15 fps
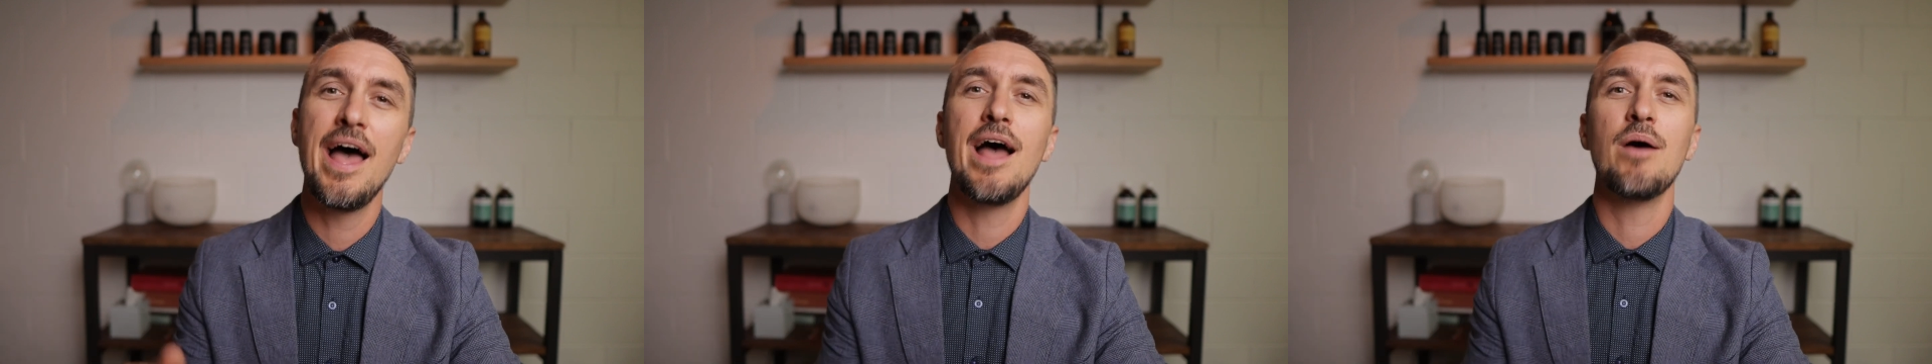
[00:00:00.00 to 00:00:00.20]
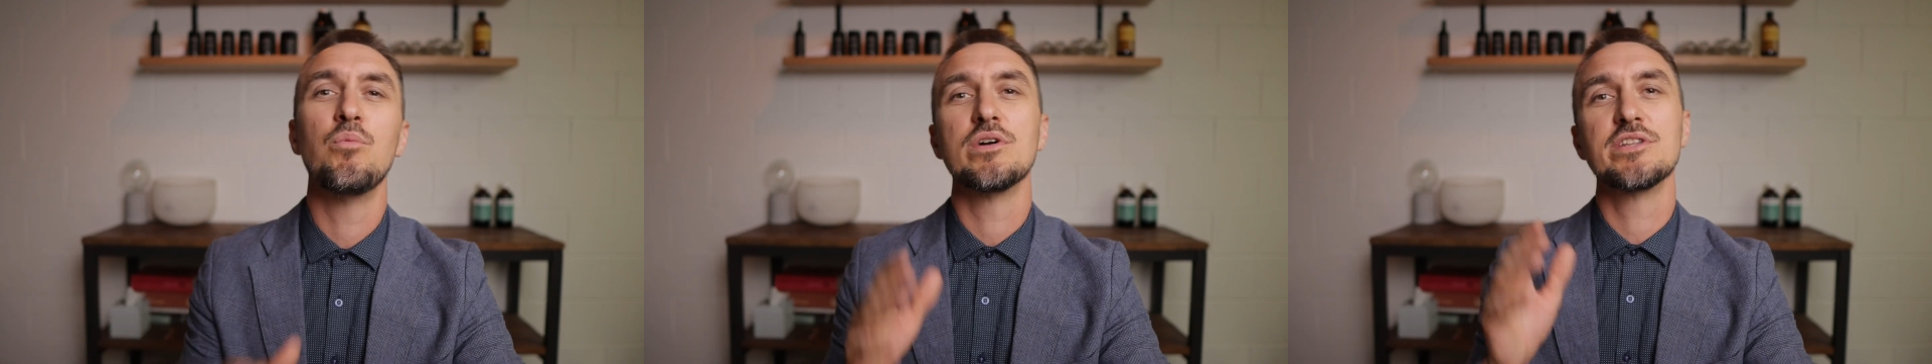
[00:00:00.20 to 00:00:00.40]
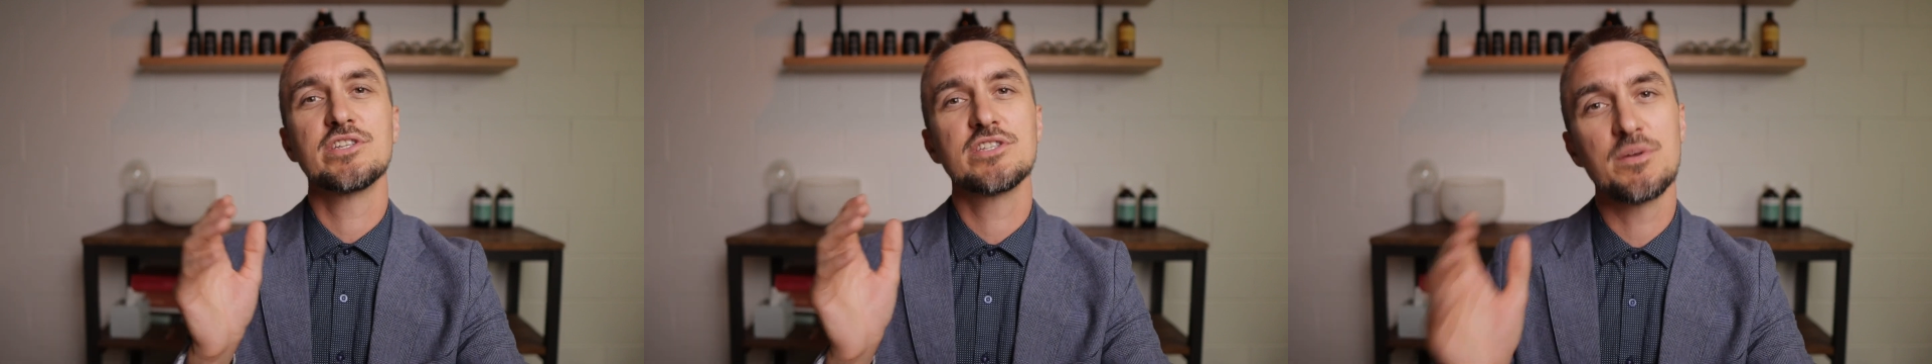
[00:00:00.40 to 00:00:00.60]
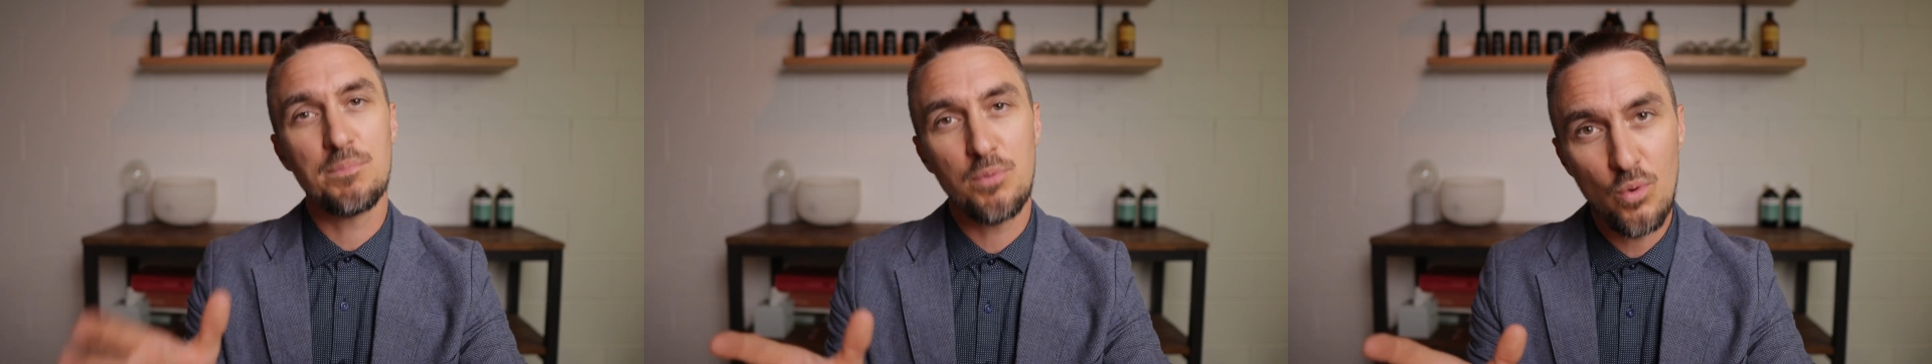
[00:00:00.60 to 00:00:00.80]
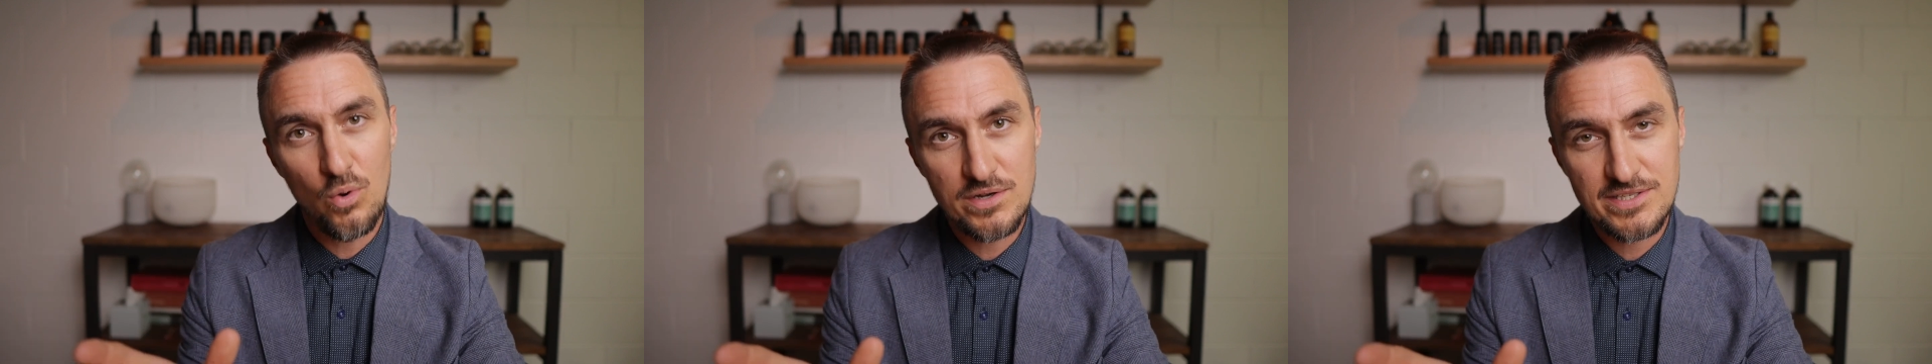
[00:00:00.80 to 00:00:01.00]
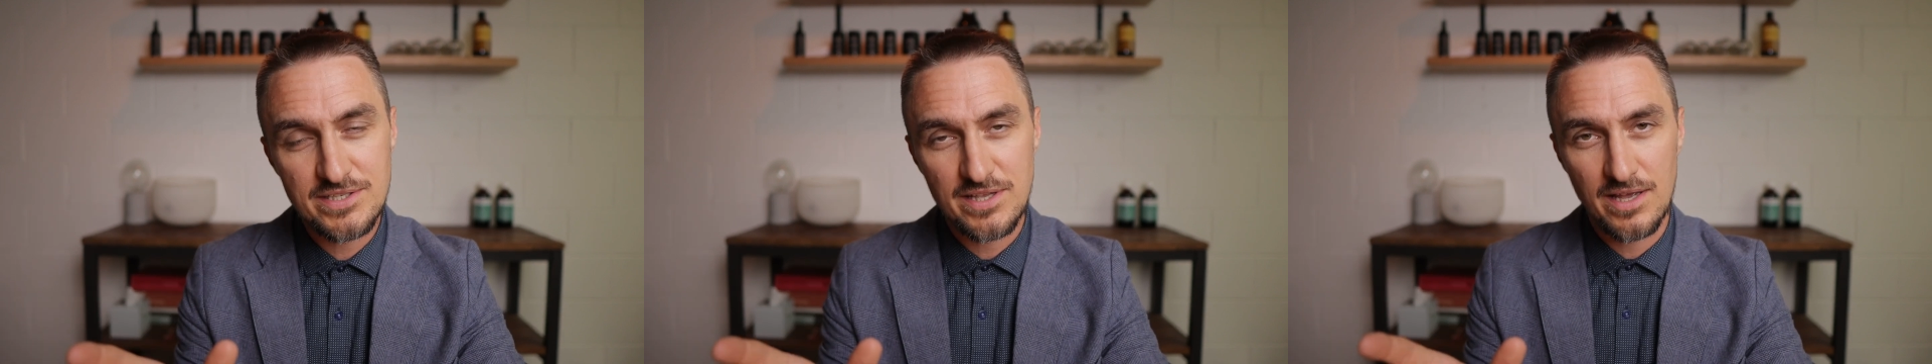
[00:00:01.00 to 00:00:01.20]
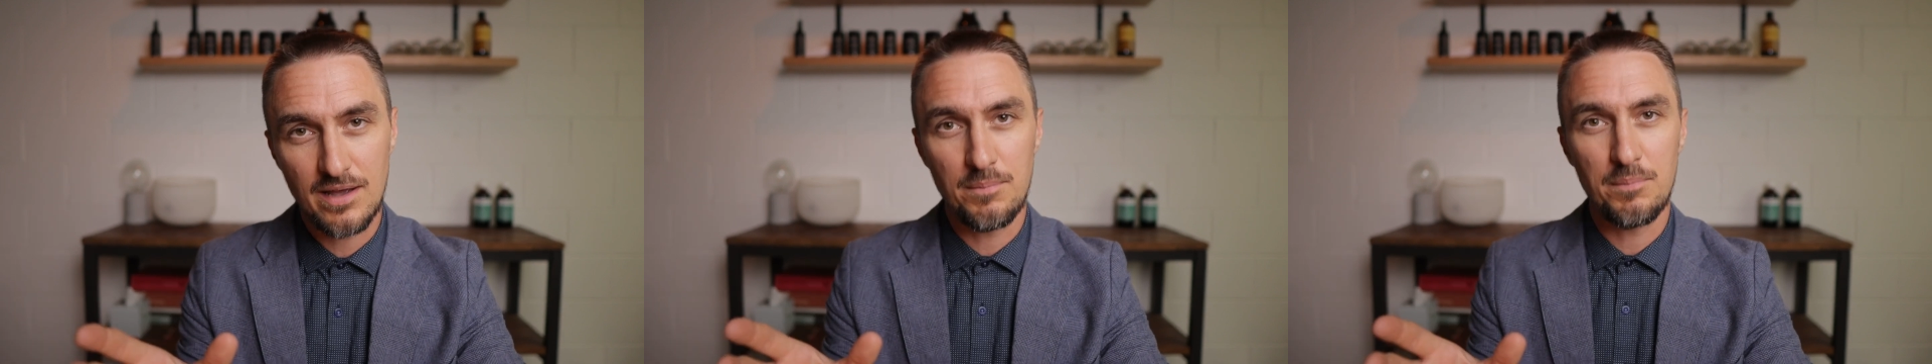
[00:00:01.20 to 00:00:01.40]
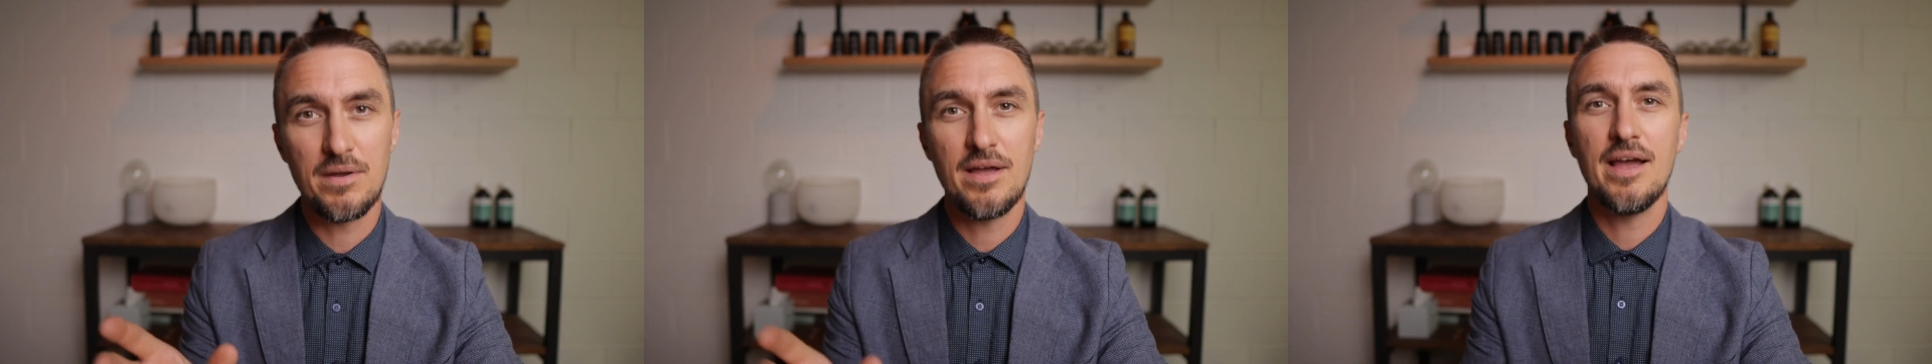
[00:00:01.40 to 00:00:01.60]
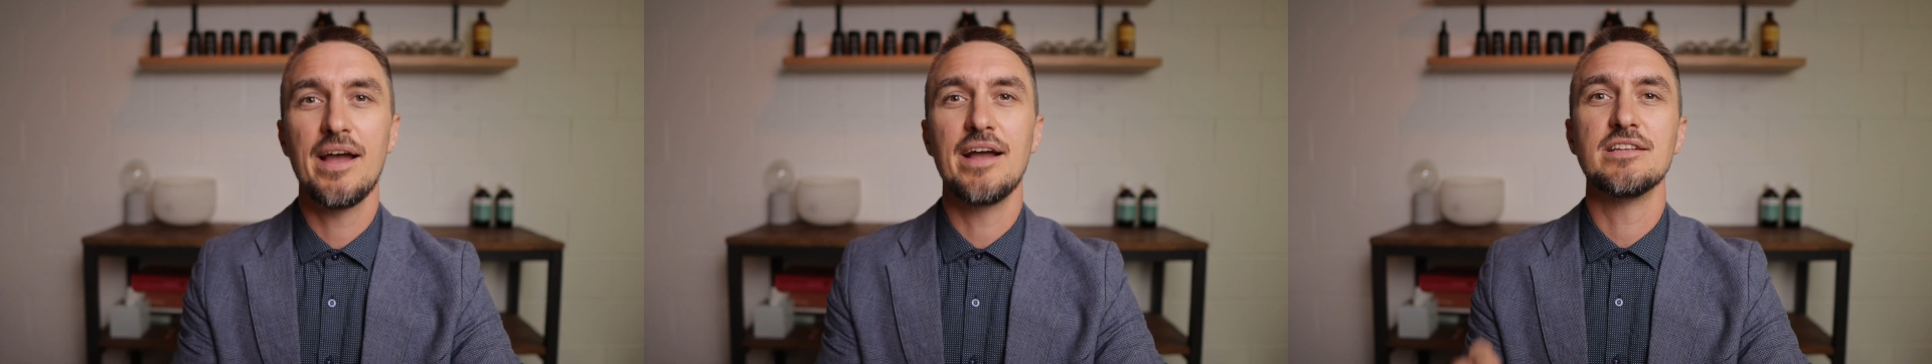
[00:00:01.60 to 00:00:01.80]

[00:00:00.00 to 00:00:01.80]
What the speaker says: And what supports them